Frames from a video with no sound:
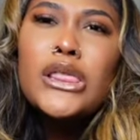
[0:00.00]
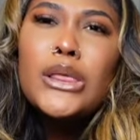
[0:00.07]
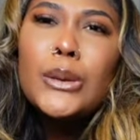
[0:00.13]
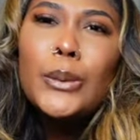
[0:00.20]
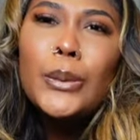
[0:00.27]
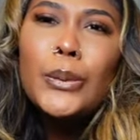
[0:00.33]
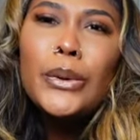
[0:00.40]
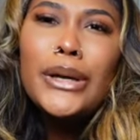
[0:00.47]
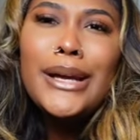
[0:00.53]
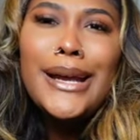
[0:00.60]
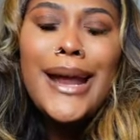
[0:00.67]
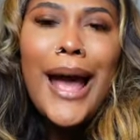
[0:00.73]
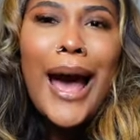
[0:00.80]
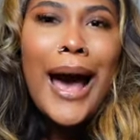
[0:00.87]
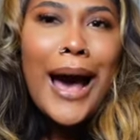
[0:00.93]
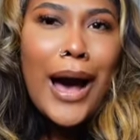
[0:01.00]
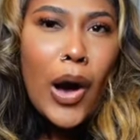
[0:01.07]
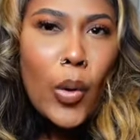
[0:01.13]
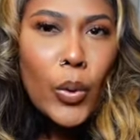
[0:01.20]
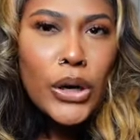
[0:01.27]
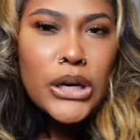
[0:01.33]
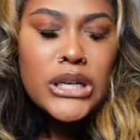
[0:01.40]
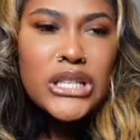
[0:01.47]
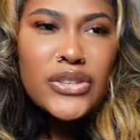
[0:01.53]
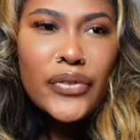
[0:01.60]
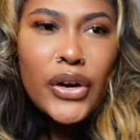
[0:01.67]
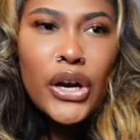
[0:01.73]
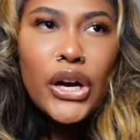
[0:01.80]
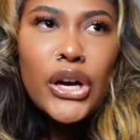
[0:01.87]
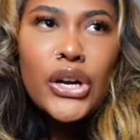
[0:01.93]
3 hours
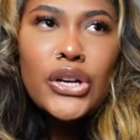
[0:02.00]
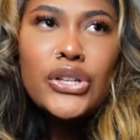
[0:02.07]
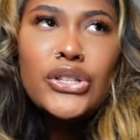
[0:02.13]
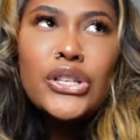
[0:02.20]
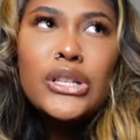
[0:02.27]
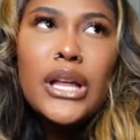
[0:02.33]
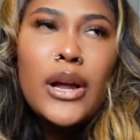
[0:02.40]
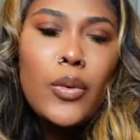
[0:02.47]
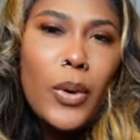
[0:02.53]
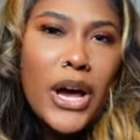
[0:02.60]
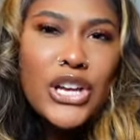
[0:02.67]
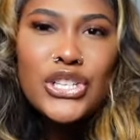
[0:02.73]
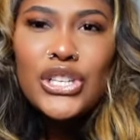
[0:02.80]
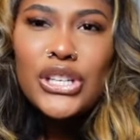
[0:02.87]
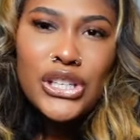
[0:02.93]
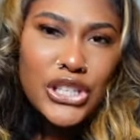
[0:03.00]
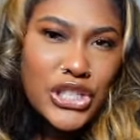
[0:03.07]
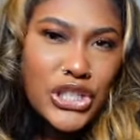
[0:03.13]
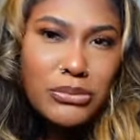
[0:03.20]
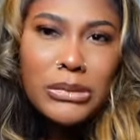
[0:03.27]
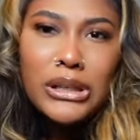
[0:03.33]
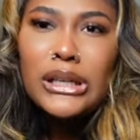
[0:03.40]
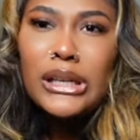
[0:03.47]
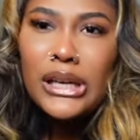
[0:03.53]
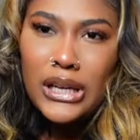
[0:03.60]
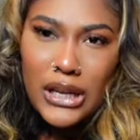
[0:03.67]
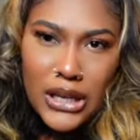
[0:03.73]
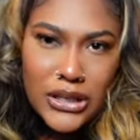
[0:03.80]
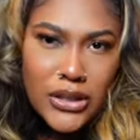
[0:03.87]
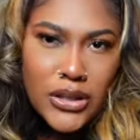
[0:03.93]
for her to like wash, condition me,
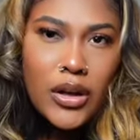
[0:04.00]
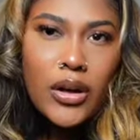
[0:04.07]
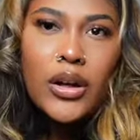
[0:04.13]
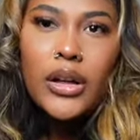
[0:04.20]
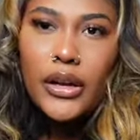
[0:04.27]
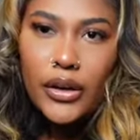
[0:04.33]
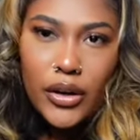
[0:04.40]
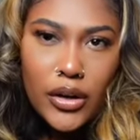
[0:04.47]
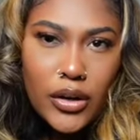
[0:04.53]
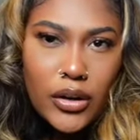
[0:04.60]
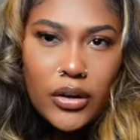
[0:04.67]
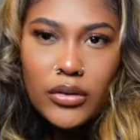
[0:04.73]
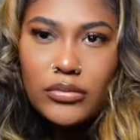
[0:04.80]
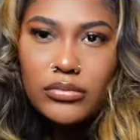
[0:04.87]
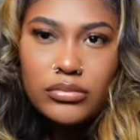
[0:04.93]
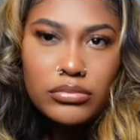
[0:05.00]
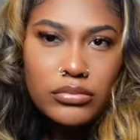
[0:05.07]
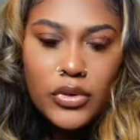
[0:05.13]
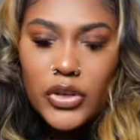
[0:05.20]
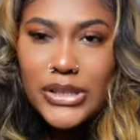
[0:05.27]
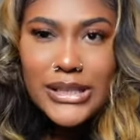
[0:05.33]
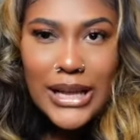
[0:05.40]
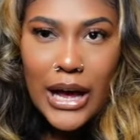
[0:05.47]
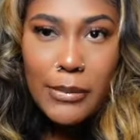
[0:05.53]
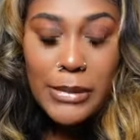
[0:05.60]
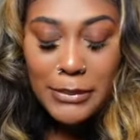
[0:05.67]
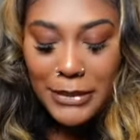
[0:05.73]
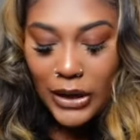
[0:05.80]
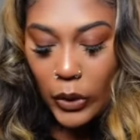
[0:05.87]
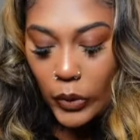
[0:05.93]
and install and curl or style my
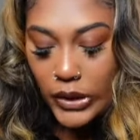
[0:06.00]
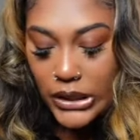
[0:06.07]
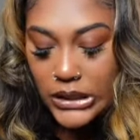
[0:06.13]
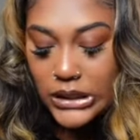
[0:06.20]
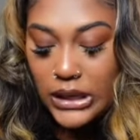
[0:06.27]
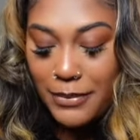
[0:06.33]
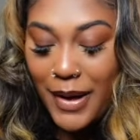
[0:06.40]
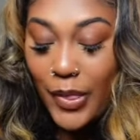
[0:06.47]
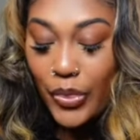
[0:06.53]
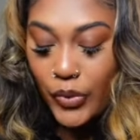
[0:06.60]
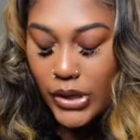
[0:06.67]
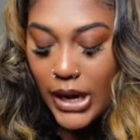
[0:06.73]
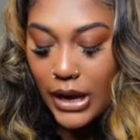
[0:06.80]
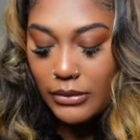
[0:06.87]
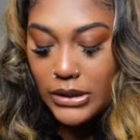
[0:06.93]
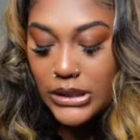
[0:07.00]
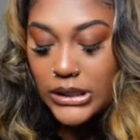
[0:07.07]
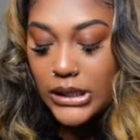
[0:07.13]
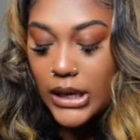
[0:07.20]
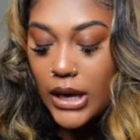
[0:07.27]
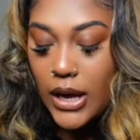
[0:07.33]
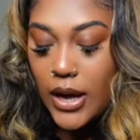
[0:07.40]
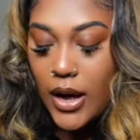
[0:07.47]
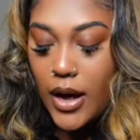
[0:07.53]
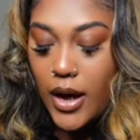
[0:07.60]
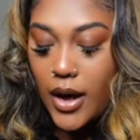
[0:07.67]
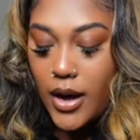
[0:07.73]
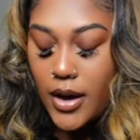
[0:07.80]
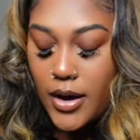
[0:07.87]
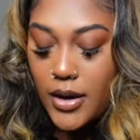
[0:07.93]
microlinks. Took about 3 hours,
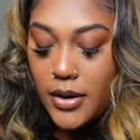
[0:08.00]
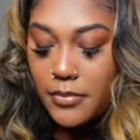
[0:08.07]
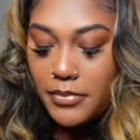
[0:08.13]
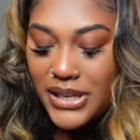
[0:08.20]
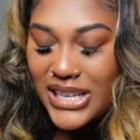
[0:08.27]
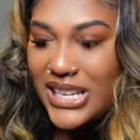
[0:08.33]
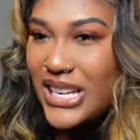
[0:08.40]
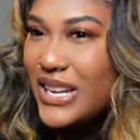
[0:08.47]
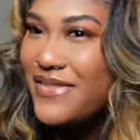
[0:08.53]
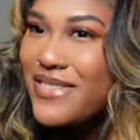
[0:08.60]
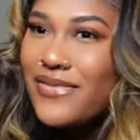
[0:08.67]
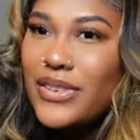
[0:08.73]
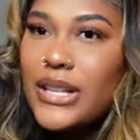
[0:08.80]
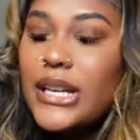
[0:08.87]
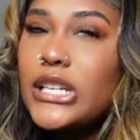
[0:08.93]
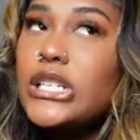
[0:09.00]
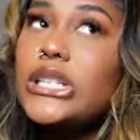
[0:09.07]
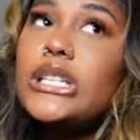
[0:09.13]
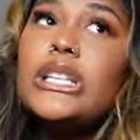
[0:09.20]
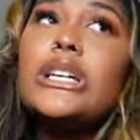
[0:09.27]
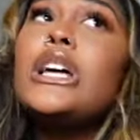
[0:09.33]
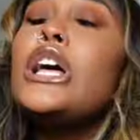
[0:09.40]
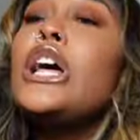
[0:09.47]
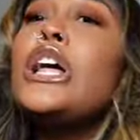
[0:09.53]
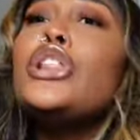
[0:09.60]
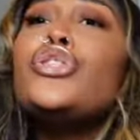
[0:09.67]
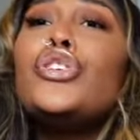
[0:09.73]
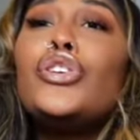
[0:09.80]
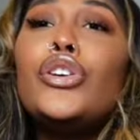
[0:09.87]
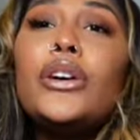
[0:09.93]
but it didn't even feel like it.
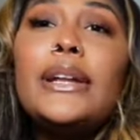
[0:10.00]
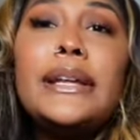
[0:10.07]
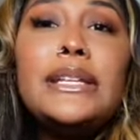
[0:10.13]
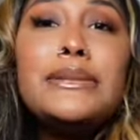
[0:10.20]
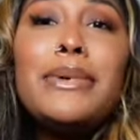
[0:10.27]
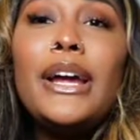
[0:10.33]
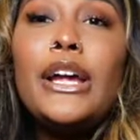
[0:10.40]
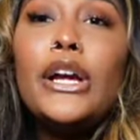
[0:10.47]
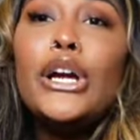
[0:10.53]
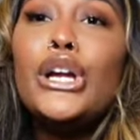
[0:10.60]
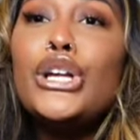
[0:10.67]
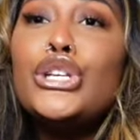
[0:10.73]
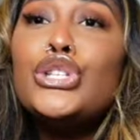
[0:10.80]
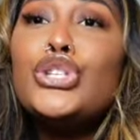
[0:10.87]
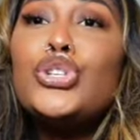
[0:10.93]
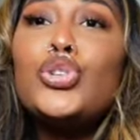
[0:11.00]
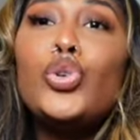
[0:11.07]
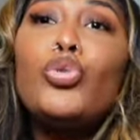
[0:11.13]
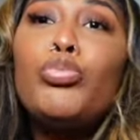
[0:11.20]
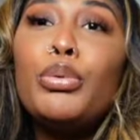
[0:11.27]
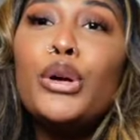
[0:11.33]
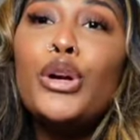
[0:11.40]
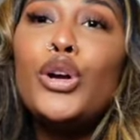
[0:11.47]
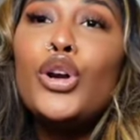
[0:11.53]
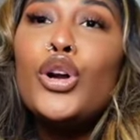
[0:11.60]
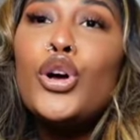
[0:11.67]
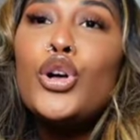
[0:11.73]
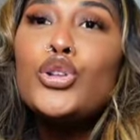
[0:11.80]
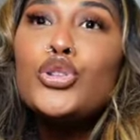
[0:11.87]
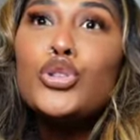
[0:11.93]
The girl that did my hair is super
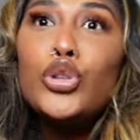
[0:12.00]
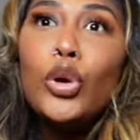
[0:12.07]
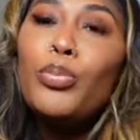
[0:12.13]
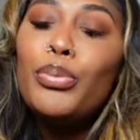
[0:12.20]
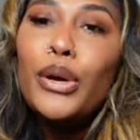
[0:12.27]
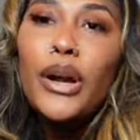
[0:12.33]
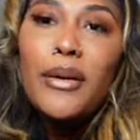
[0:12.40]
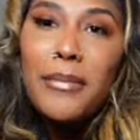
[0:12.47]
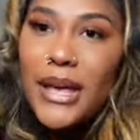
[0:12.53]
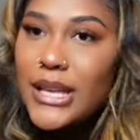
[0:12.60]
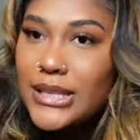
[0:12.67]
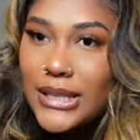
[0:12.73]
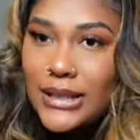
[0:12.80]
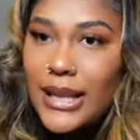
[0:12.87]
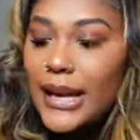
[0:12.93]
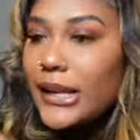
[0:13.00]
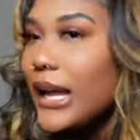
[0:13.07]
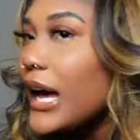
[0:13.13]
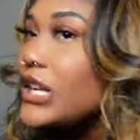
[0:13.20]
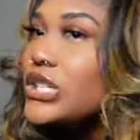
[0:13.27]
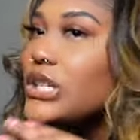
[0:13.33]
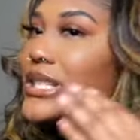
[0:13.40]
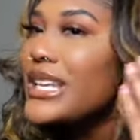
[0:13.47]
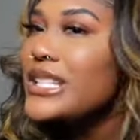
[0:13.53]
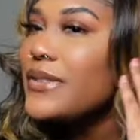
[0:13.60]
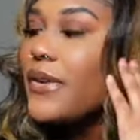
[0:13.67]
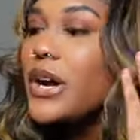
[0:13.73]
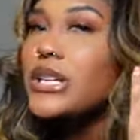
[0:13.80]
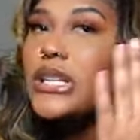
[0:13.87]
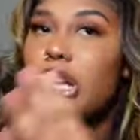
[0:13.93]
amazing. Like, not just as
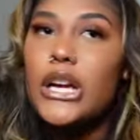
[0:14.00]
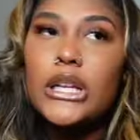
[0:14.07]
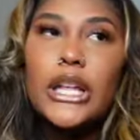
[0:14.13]
far as hair,